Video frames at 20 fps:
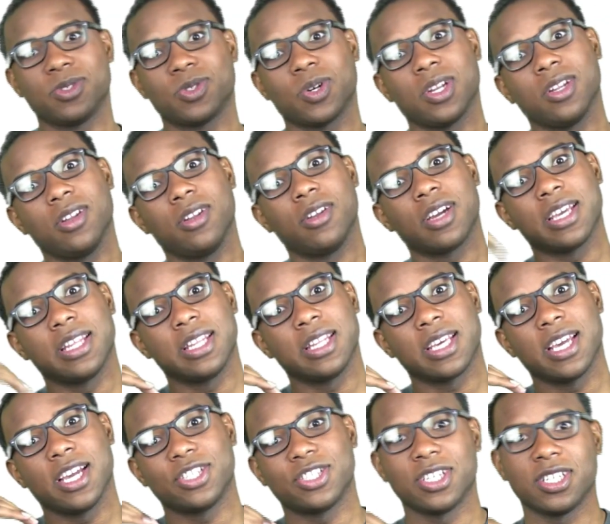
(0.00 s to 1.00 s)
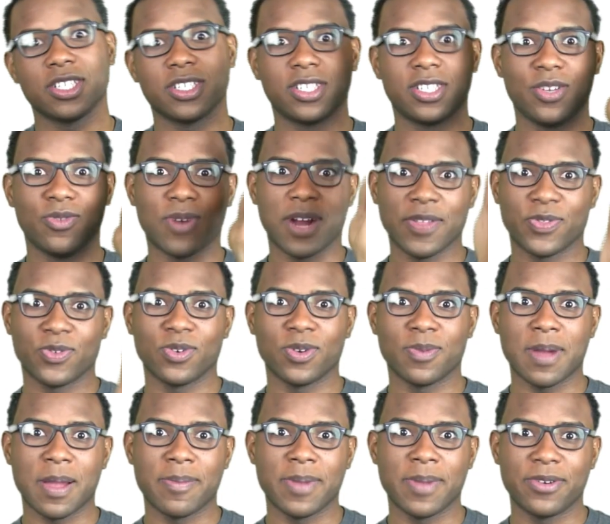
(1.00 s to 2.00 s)
You sort of look in the kitchen and just see right through
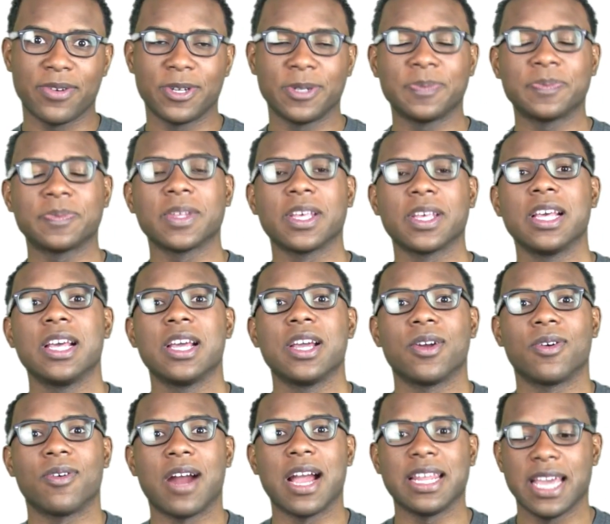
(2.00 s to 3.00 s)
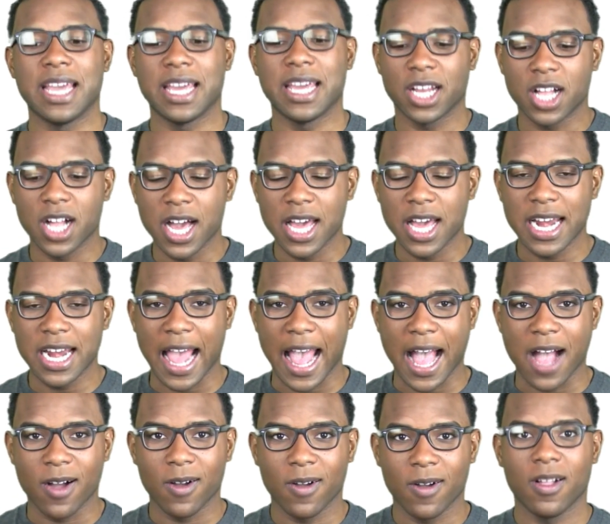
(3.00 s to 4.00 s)
to my bedroom. Right? They had to cut it
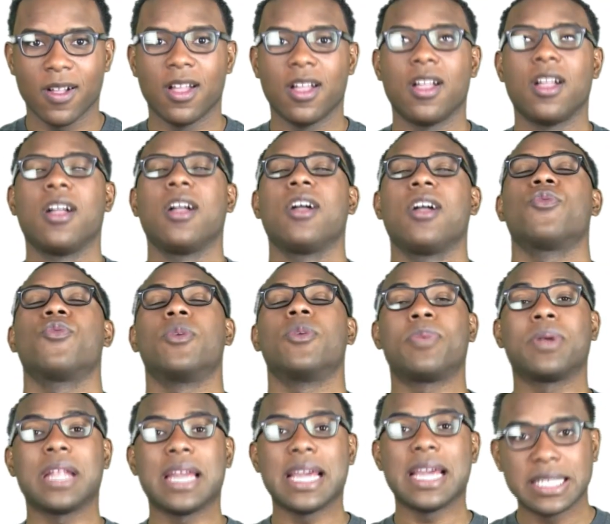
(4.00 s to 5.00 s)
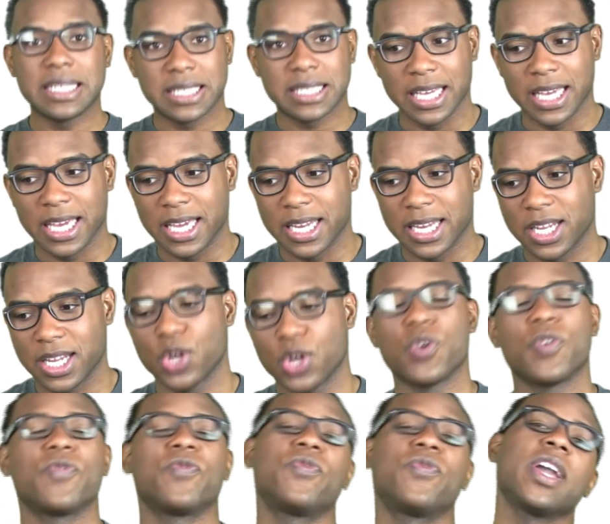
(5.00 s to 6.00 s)
out, replace it,
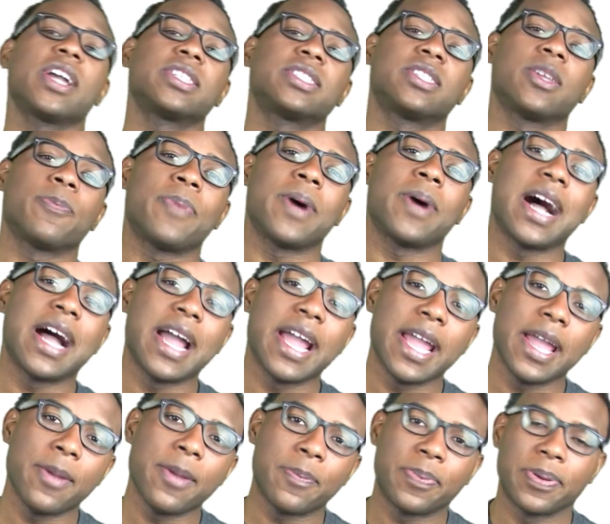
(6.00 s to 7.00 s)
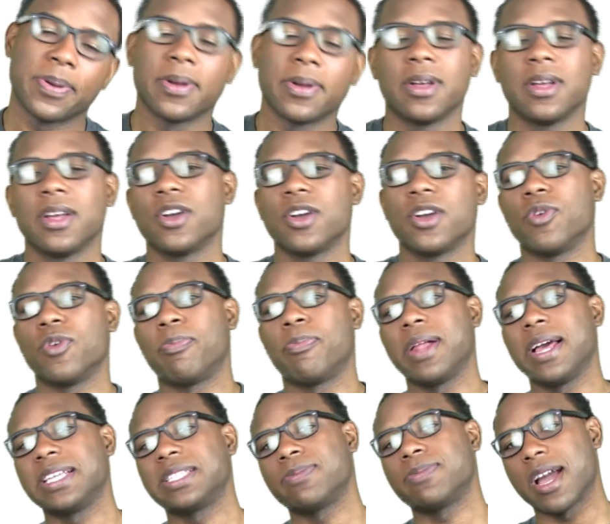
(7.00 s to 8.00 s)
fix the pipe,
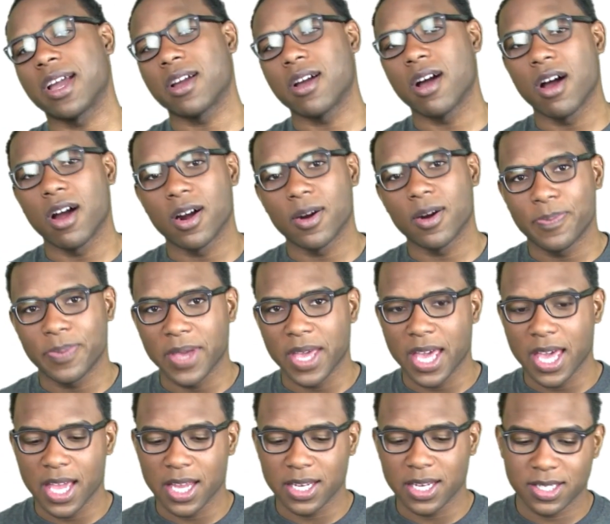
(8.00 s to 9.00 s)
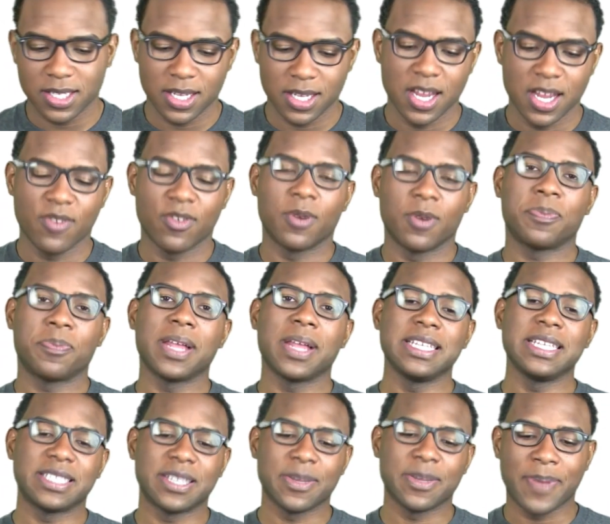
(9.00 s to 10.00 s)
replace my carpet,
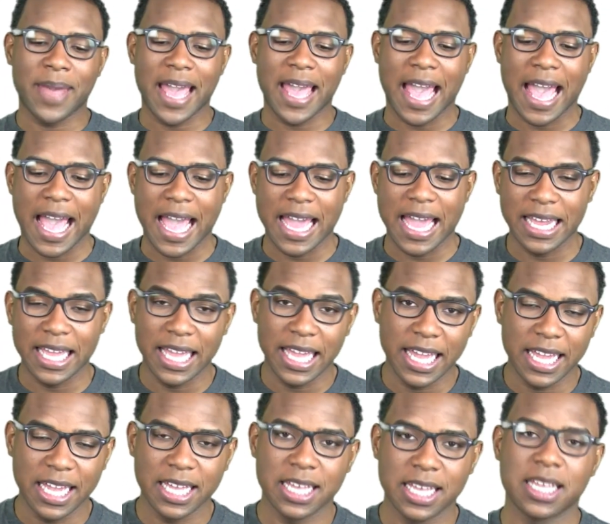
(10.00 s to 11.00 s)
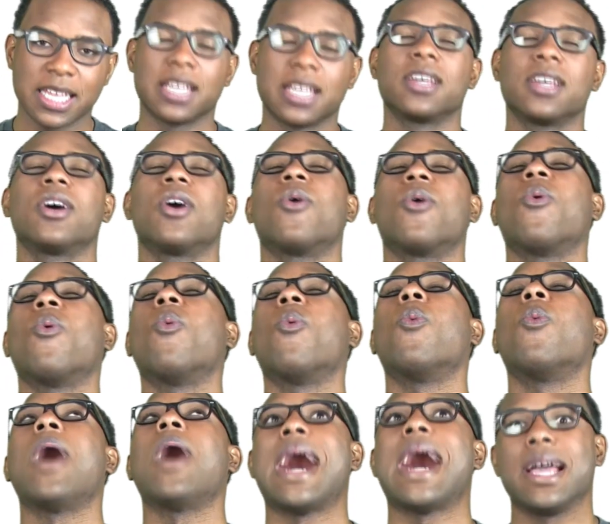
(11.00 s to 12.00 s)
replace the padding.
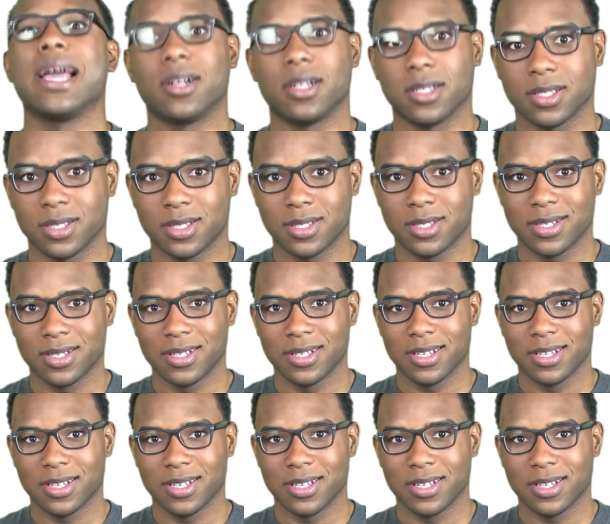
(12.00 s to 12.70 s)
Wild.